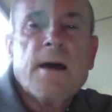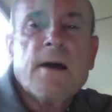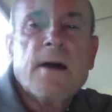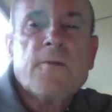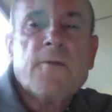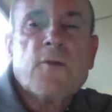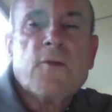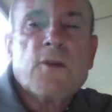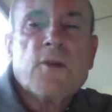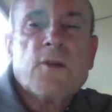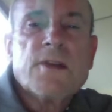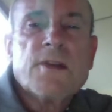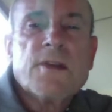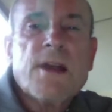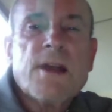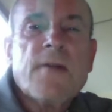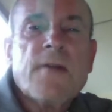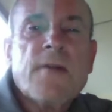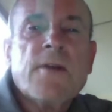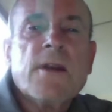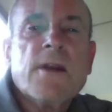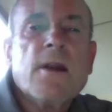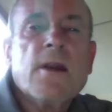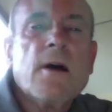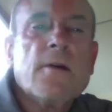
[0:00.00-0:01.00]
for
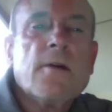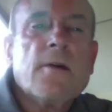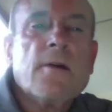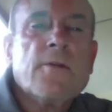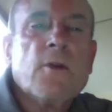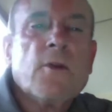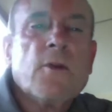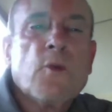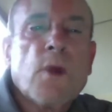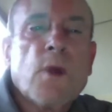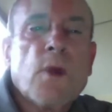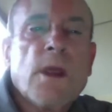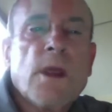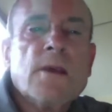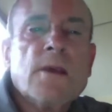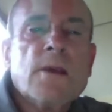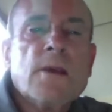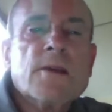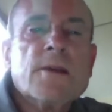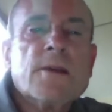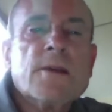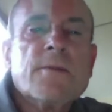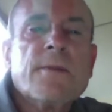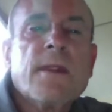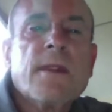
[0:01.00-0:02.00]
7 of the
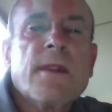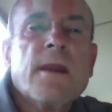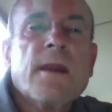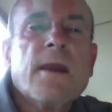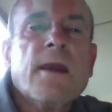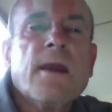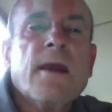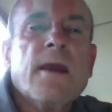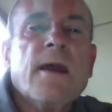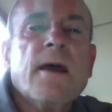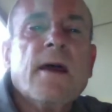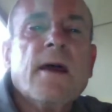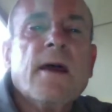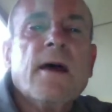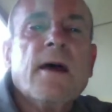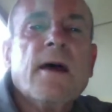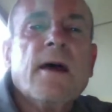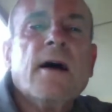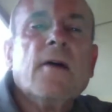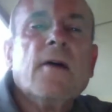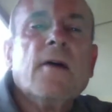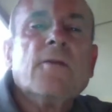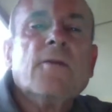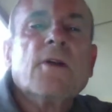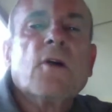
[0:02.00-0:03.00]
weeks
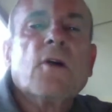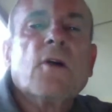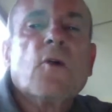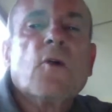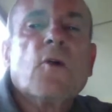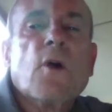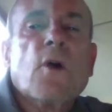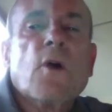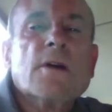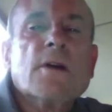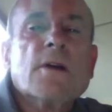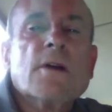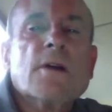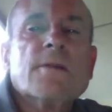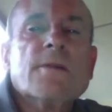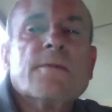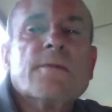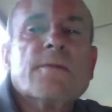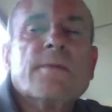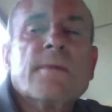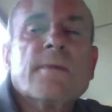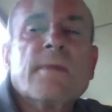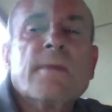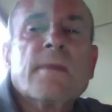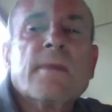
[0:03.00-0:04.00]
of the course.
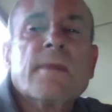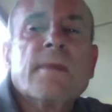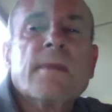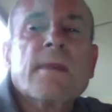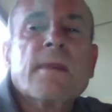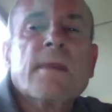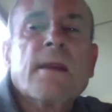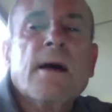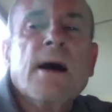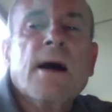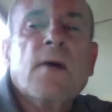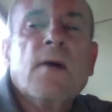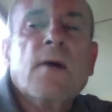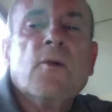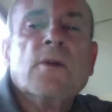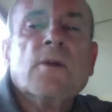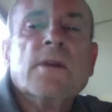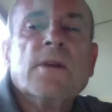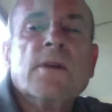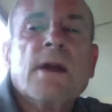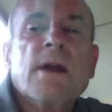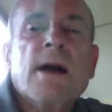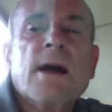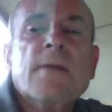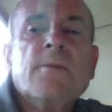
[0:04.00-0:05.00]
I will
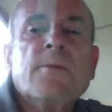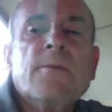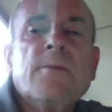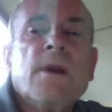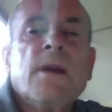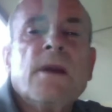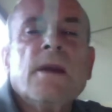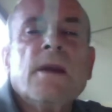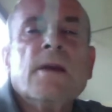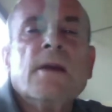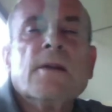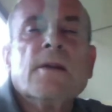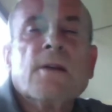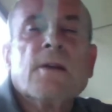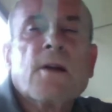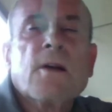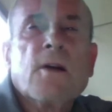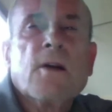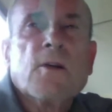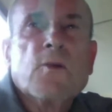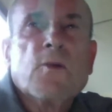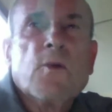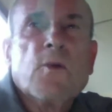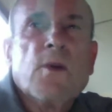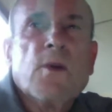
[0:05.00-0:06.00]
not be in the
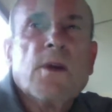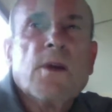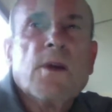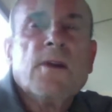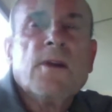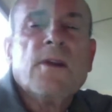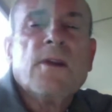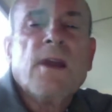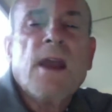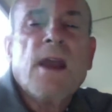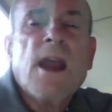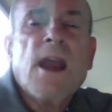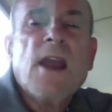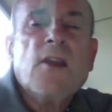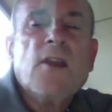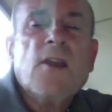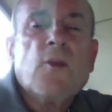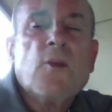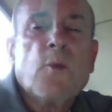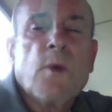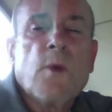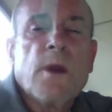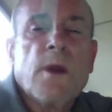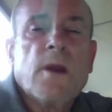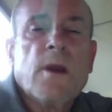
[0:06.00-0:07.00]
country the
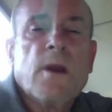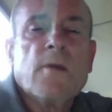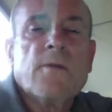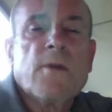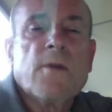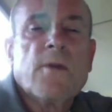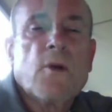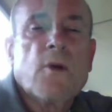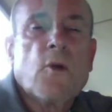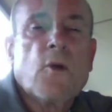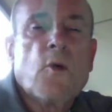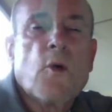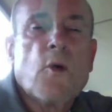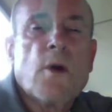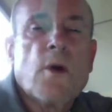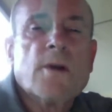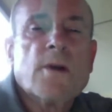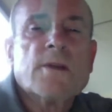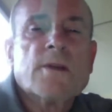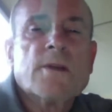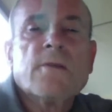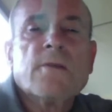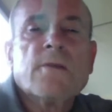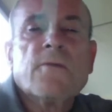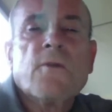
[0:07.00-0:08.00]
8th week of the
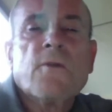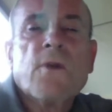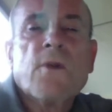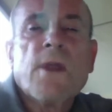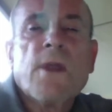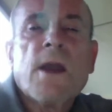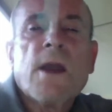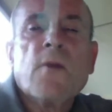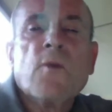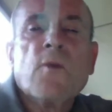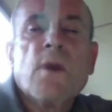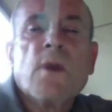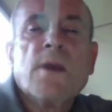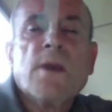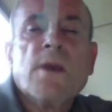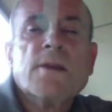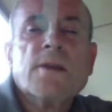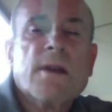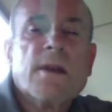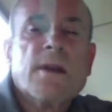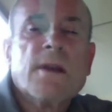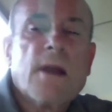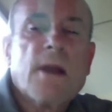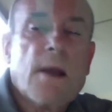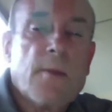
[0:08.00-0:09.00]
course, and for that
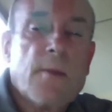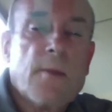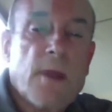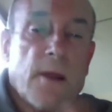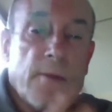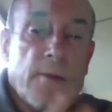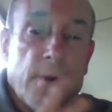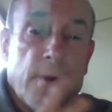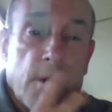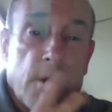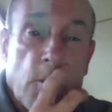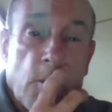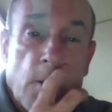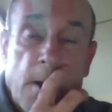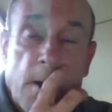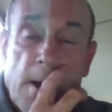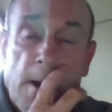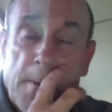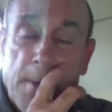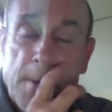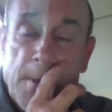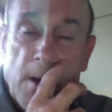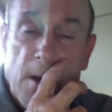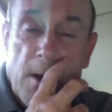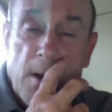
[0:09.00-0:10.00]
reason, I'm giving you a
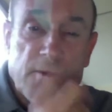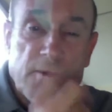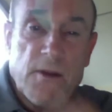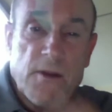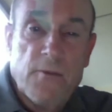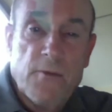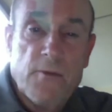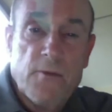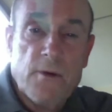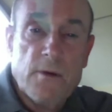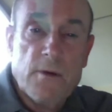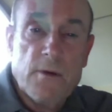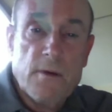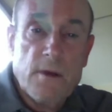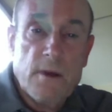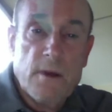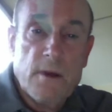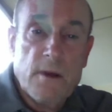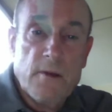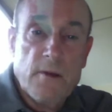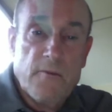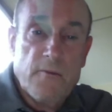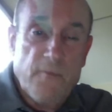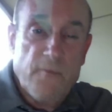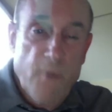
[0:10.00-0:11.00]
couple of different
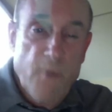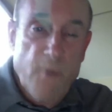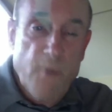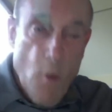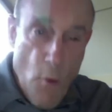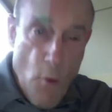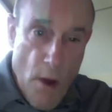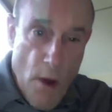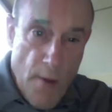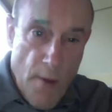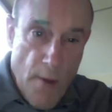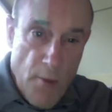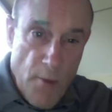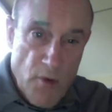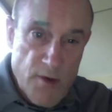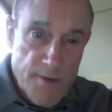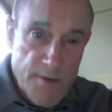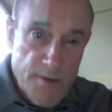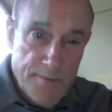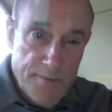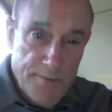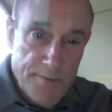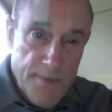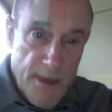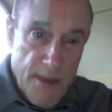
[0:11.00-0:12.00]
phone numbers.
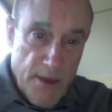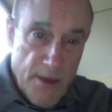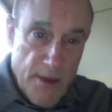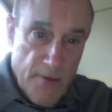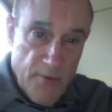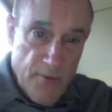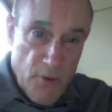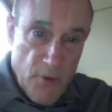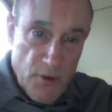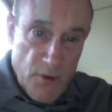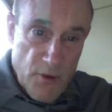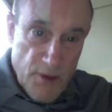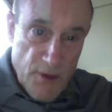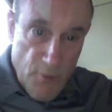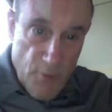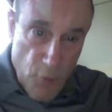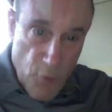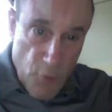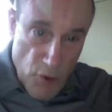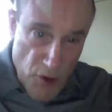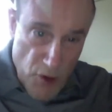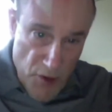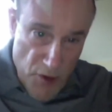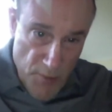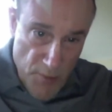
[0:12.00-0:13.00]
The first of
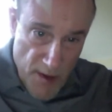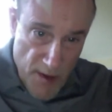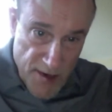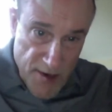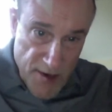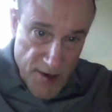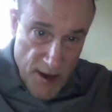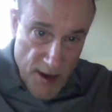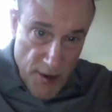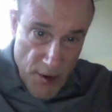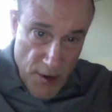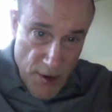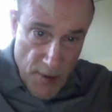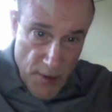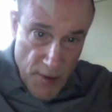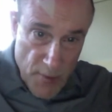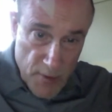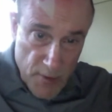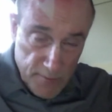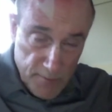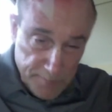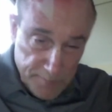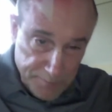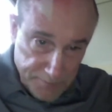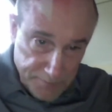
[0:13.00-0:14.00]
which is my cell
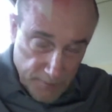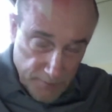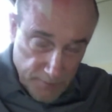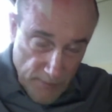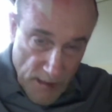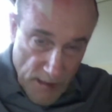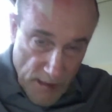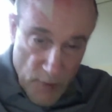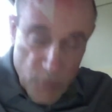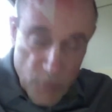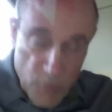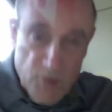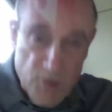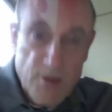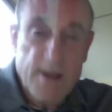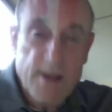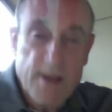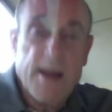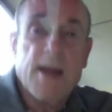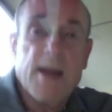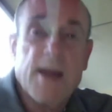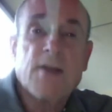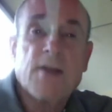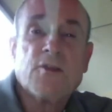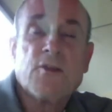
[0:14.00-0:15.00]
number, which I
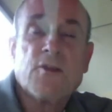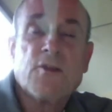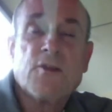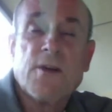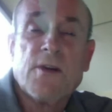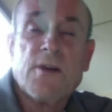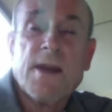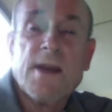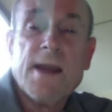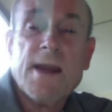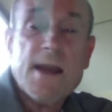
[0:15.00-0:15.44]
answer